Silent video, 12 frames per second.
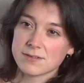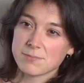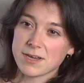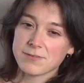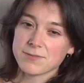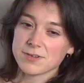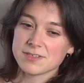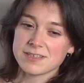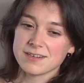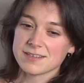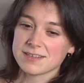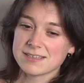my first
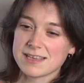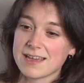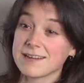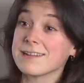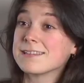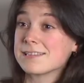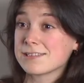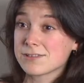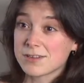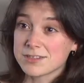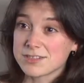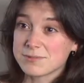year at KlezKanada as a
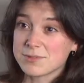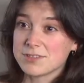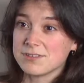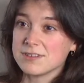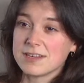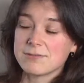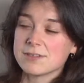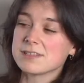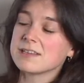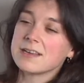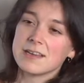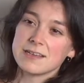scholarship student, I was
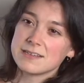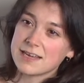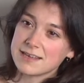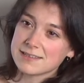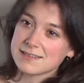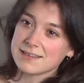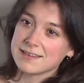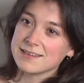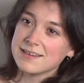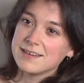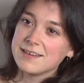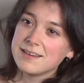singing and dancing.
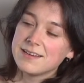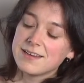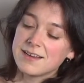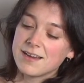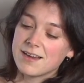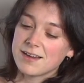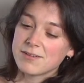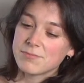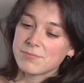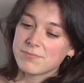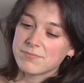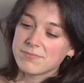
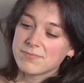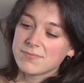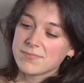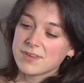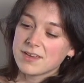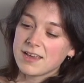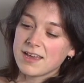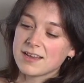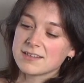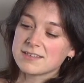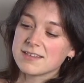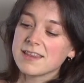And
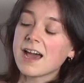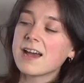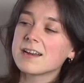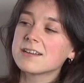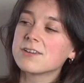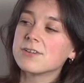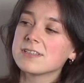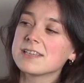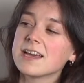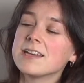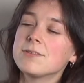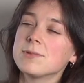that
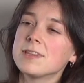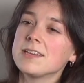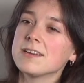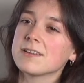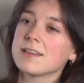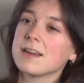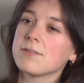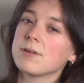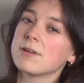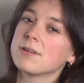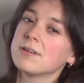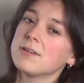coincided with the year that I
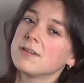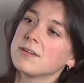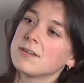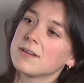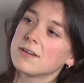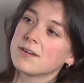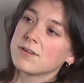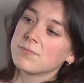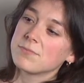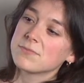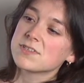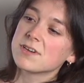went,
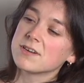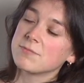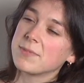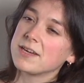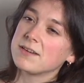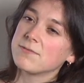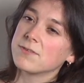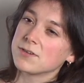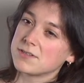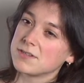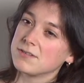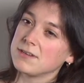started my
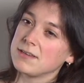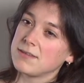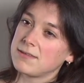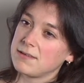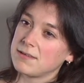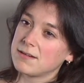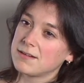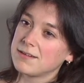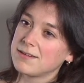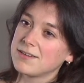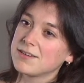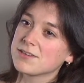first degree in
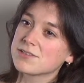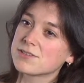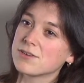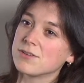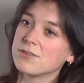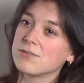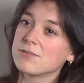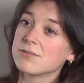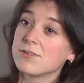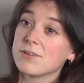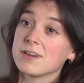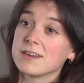theater. So
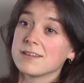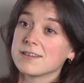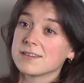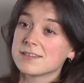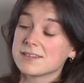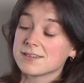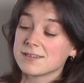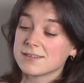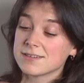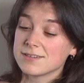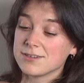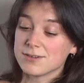going
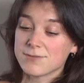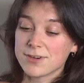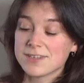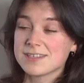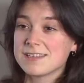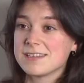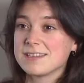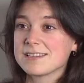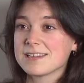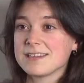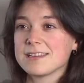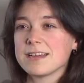to university,
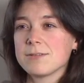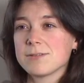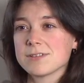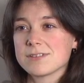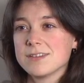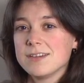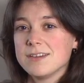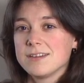suddenly I was